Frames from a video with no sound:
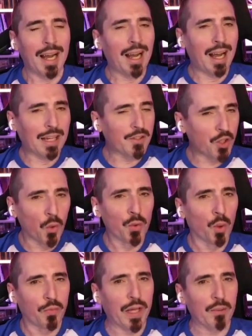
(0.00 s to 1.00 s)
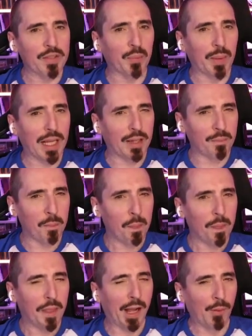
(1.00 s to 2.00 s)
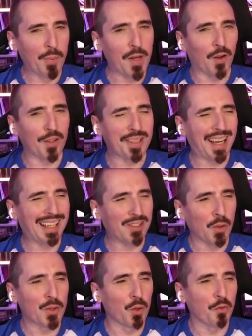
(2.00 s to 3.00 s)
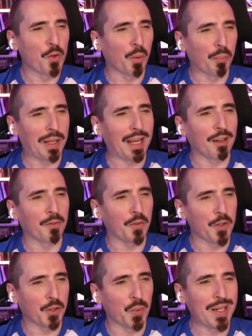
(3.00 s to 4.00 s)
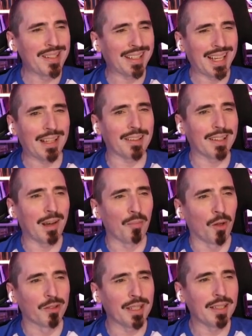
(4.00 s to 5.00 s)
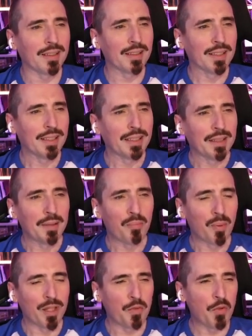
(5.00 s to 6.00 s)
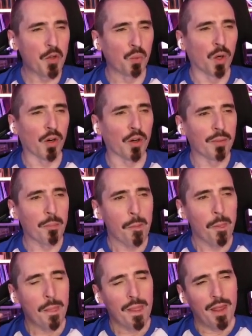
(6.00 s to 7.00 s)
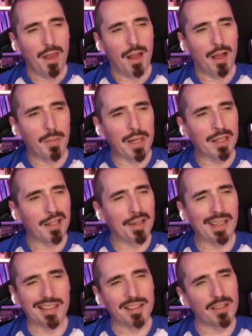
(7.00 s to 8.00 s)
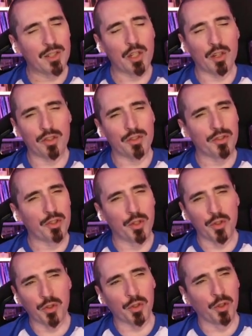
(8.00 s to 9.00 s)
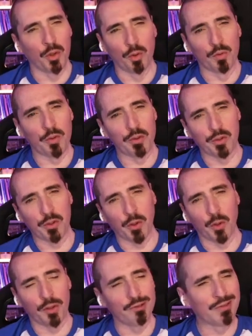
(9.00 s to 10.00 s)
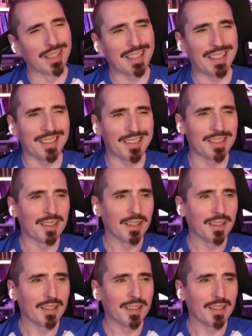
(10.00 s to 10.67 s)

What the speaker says: I don't know if that was the plan. I'll be honest. I don't know if you were planning for your Queen to get to that multi, but if you were, I mean, it's just too cool for school. It really is.